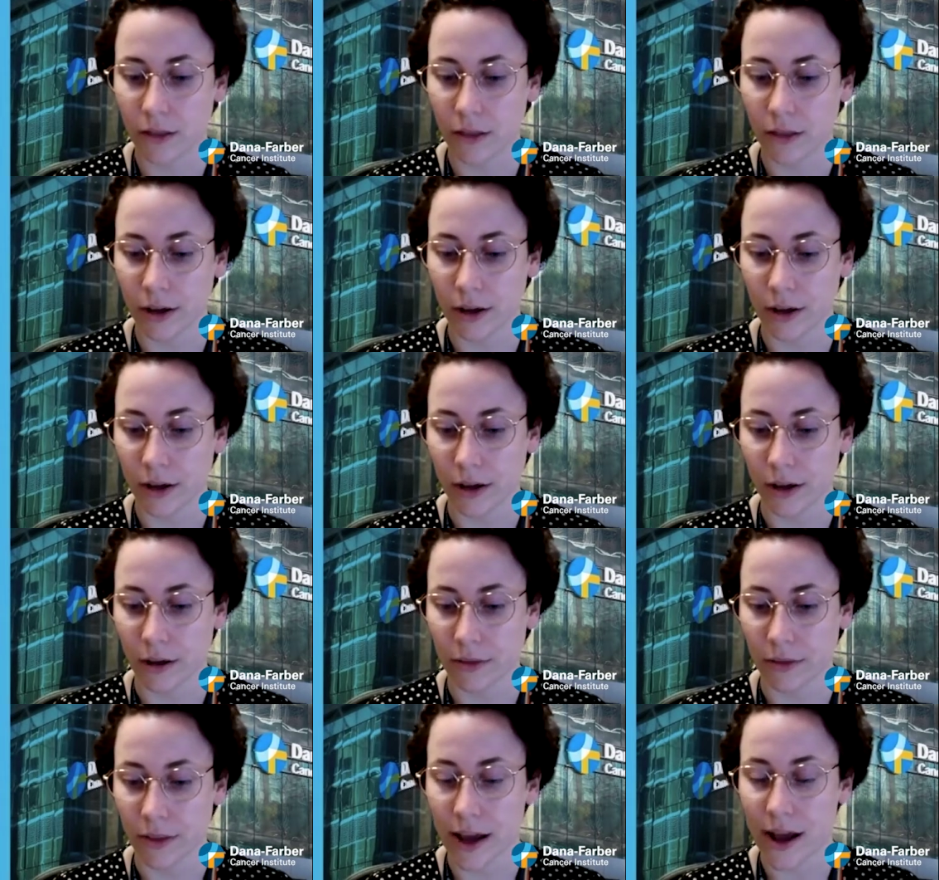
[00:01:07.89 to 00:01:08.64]

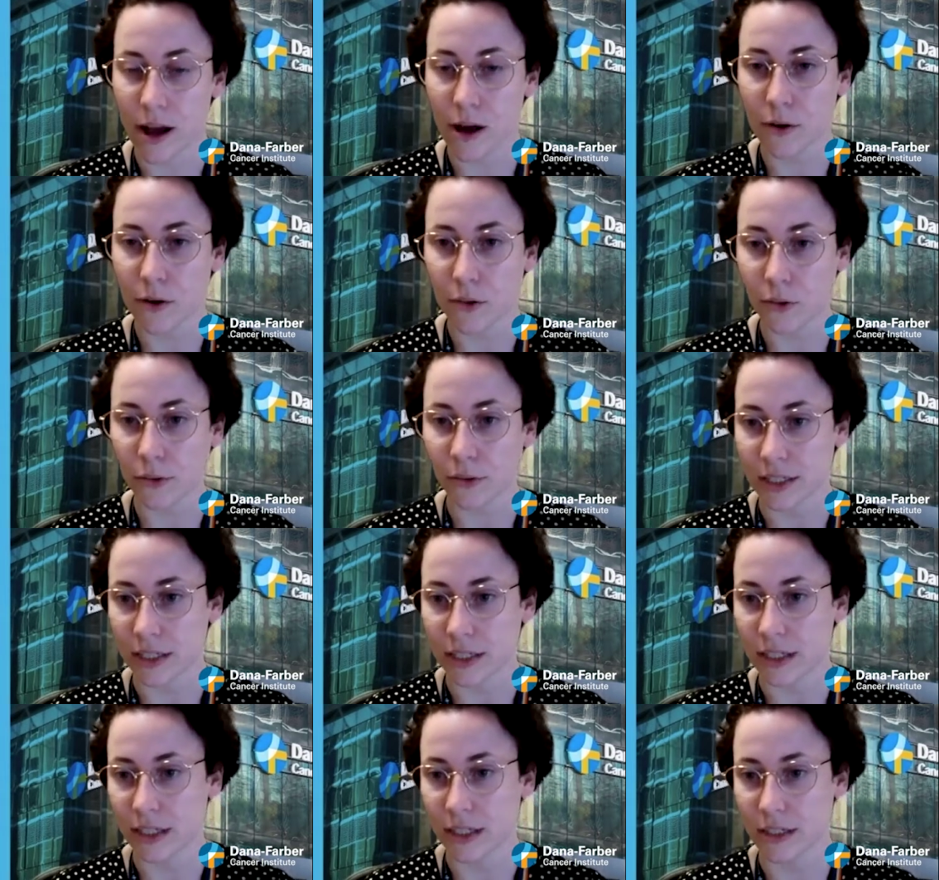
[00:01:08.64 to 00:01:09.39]
the the health
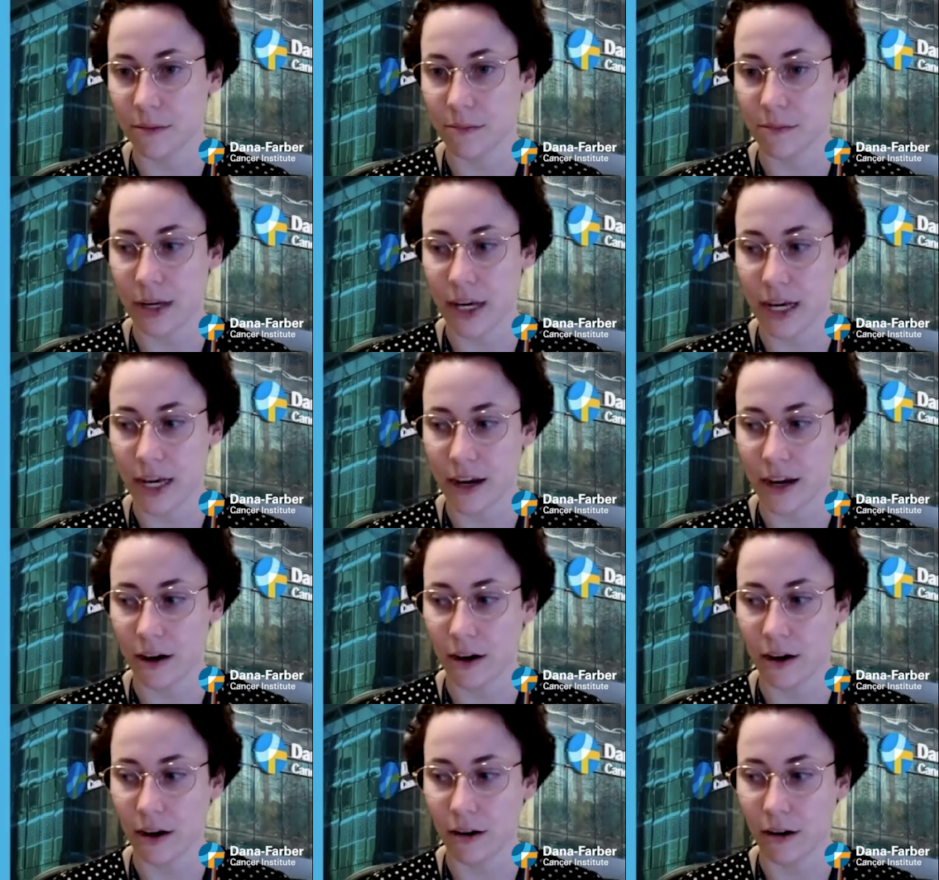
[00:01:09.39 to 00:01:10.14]
risks to me
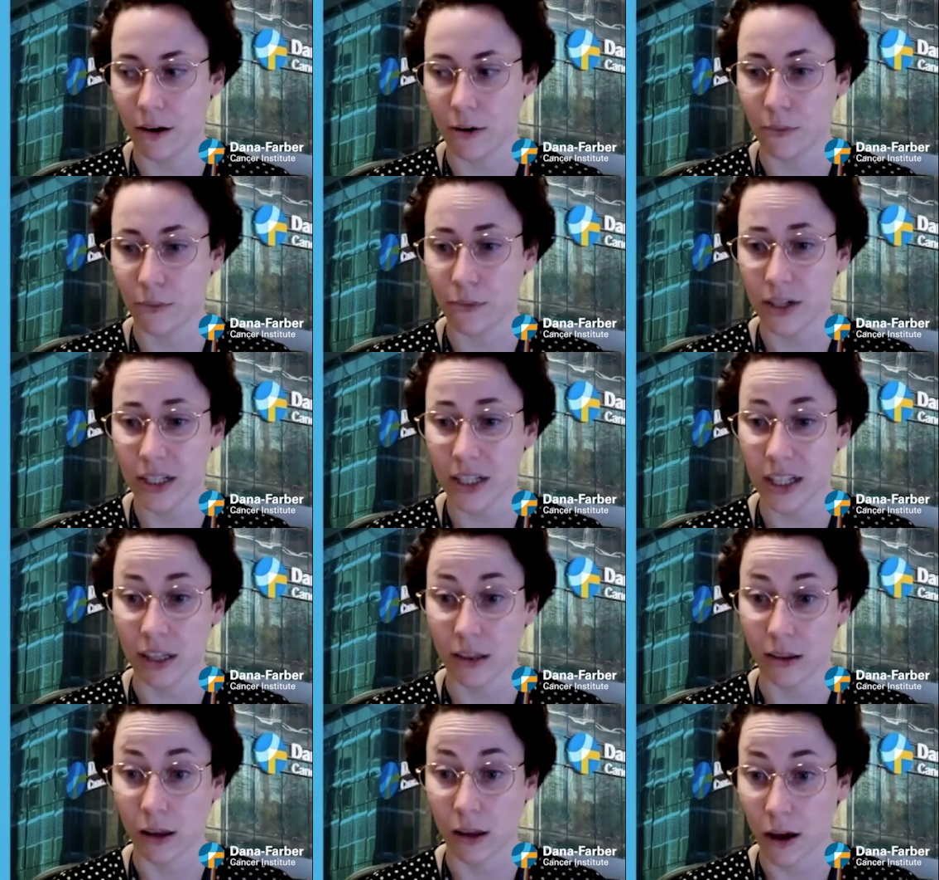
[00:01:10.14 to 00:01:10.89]
are are
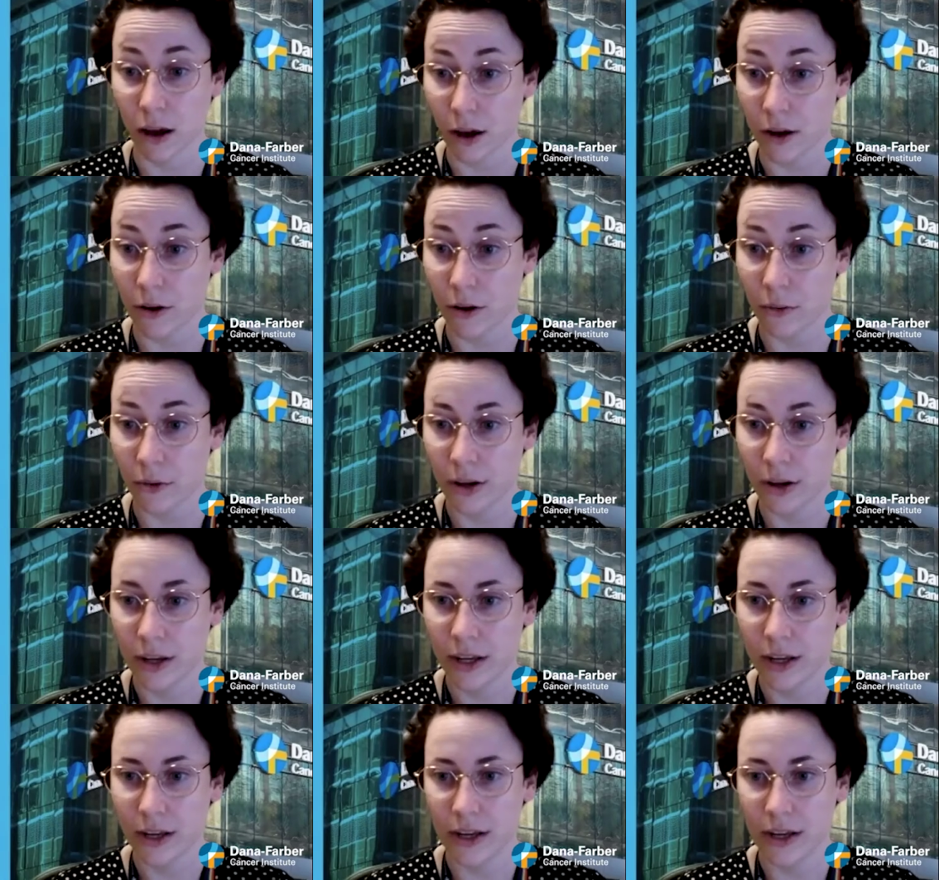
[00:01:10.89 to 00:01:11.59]
really low